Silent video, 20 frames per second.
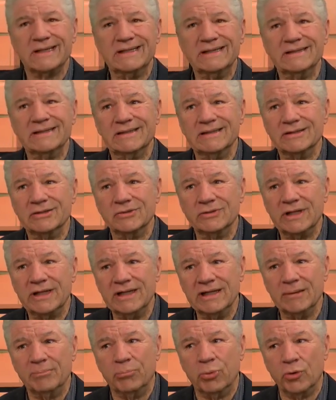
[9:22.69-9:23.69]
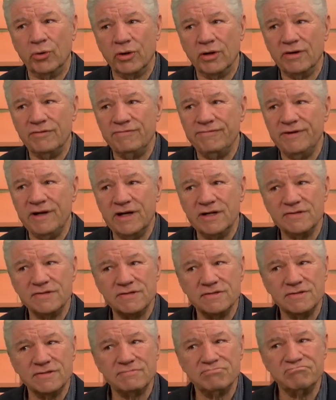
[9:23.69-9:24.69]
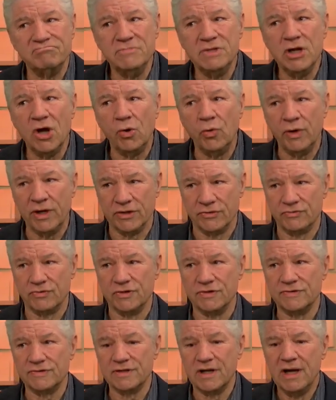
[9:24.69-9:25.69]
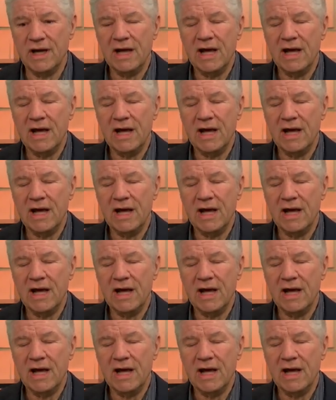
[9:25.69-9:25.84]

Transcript: I thought, okay, aborted fetuses, no interest.